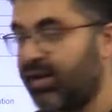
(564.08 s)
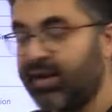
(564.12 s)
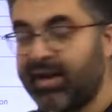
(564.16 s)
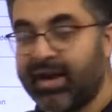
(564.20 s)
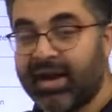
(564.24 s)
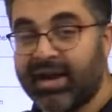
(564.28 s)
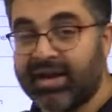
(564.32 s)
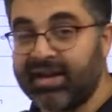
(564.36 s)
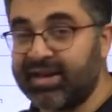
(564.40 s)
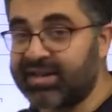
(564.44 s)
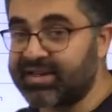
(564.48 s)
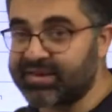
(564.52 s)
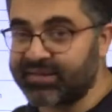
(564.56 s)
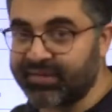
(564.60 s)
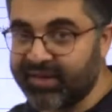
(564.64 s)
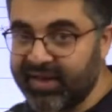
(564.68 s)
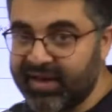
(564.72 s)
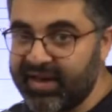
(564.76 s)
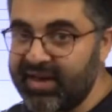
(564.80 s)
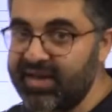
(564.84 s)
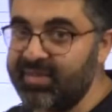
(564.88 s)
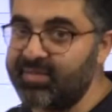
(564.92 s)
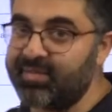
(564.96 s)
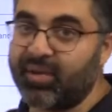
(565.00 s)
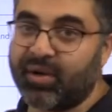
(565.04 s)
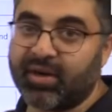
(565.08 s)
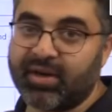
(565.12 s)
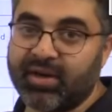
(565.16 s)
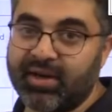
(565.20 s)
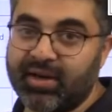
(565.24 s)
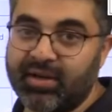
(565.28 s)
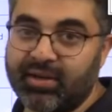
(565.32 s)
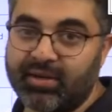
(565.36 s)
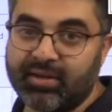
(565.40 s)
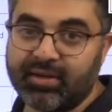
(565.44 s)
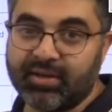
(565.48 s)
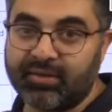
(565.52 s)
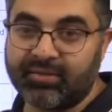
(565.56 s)
And it's very
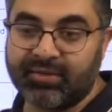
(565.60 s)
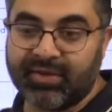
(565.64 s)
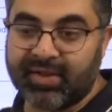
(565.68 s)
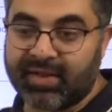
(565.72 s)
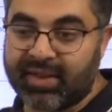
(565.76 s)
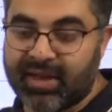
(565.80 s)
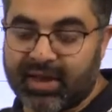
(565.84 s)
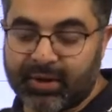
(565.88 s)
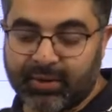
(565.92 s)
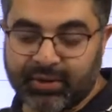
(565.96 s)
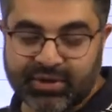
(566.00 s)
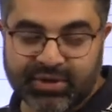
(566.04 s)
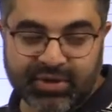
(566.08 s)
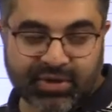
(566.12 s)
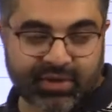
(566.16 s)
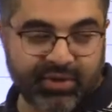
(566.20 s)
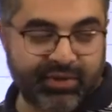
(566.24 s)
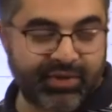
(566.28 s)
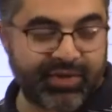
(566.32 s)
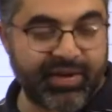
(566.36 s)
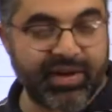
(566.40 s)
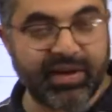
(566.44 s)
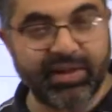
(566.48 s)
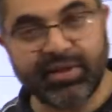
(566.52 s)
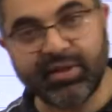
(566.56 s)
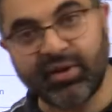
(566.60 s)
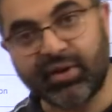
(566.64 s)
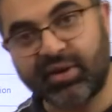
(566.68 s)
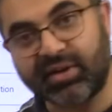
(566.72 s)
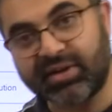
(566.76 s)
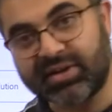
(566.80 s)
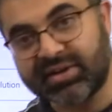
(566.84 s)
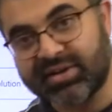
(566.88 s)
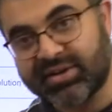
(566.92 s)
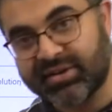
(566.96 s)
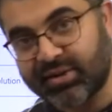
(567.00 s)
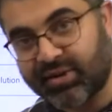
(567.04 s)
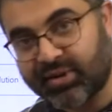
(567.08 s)
important. Without geographical
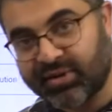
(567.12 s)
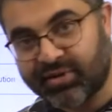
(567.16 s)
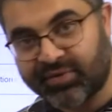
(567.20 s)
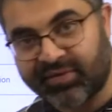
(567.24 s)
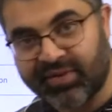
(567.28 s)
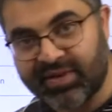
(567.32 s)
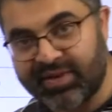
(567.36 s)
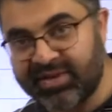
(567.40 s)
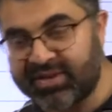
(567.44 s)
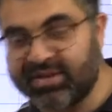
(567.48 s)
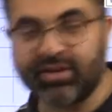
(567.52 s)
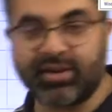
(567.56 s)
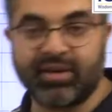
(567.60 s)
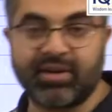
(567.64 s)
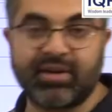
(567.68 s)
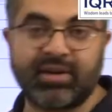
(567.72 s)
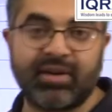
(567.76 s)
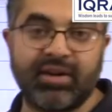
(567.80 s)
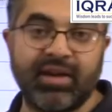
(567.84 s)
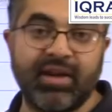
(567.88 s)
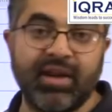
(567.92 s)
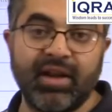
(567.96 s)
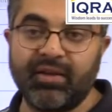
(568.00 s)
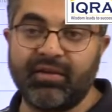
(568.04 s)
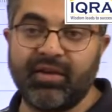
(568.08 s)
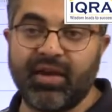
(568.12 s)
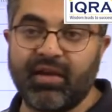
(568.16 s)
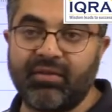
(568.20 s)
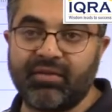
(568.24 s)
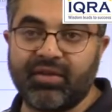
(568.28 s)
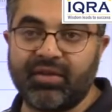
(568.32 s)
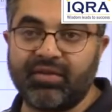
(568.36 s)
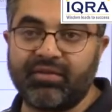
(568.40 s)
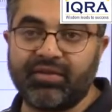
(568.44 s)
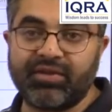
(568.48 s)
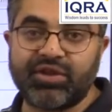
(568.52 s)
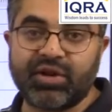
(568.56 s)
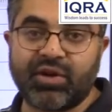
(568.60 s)
thoughts, geography
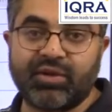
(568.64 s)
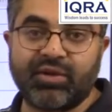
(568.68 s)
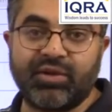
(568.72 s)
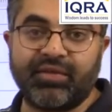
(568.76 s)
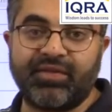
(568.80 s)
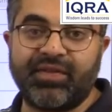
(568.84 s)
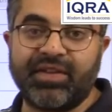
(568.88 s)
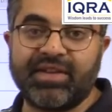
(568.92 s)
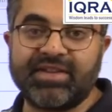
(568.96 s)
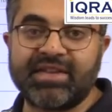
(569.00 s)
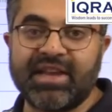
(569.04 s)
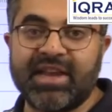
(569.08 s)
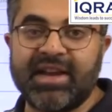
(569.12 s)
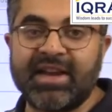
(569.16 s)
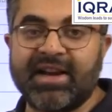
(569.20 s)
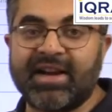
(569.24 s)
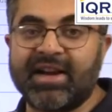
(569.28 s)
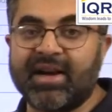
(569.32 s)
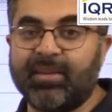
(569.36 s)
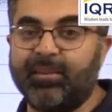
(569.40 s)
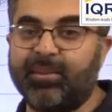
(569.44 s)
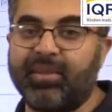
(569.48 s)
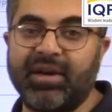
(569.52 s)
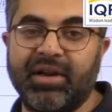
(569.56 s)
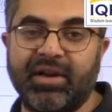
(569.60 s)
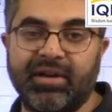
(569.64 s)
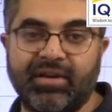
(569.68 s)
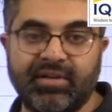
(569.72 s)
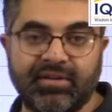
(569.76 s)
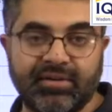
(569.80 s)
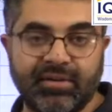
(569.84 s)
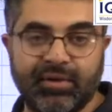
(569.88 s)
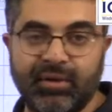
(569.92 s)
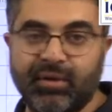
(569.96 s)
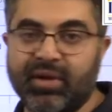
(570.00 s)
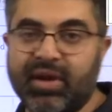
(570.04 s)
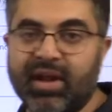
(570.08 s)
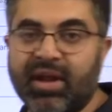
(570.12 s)
is incomplete.
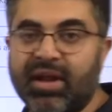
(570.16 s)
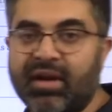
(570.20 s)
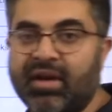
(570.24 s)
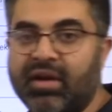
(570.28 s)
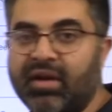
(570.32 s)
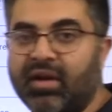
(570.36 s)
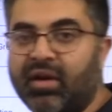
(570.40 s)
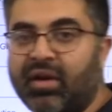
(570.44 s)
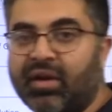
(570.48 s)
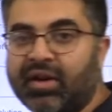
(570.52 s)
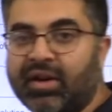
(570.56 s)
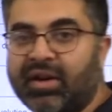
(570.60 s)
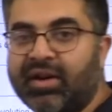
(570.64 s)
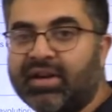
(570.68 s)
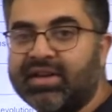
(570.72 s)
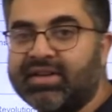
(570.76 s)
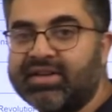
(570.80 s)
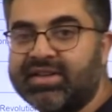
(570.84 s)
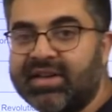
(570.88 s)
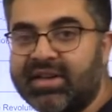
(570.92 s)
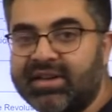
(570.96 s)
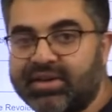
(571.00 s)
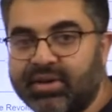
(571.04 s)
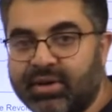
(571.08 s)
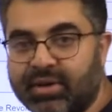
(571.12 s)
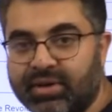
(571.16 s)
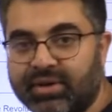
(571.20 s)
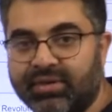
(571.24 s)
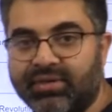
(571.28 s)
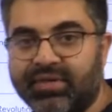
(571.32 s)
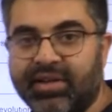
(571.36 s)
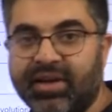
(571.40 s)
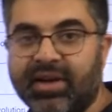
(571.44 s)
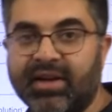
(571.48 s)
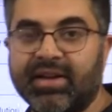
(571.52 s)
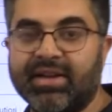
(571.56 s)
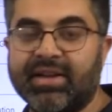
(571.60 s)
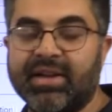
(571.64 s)
You cannot understand
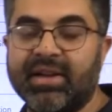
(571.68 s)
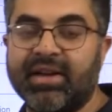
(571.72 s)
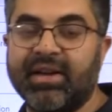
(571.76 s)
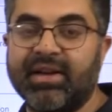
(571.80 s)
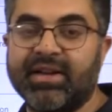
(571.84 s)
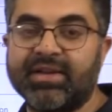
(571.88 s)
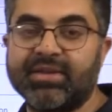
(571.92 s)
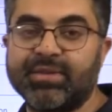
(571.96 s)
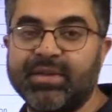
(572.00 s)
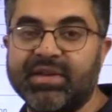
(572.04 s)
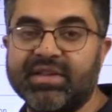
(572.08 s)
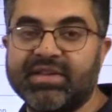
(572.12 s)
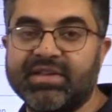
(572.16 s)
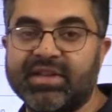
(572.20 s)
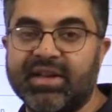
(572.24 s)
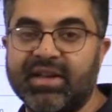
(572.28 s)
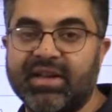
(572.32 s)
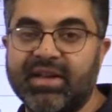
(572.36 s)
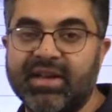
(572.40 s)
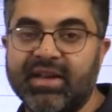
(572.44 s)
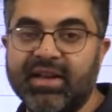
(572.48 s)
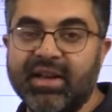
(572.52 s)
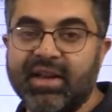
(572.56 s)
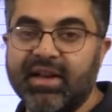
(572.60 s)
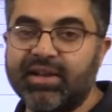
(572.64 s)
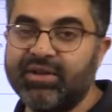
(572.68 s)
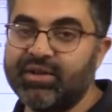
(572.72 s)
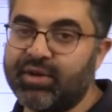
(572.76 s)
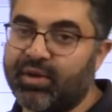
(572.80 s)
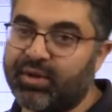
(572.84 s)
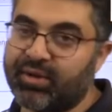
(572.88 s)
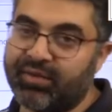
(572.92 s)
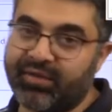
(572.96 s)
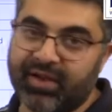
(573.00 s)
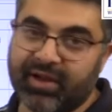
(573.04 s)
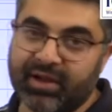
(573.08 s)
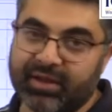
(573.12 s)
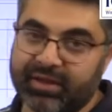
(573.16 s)
geography unless we study
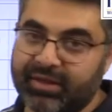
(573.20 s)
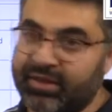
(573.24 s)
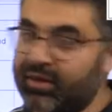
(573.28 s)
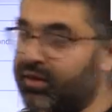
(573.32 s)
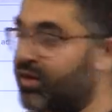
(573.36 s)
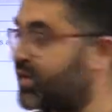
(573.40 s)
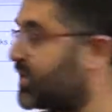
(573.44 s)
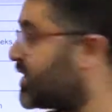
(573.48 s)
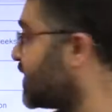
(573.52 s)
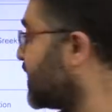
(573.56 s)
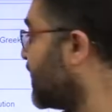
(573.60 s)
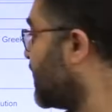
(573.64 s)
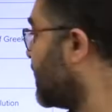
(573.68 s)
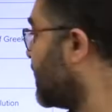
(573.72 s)
geographical thoughts.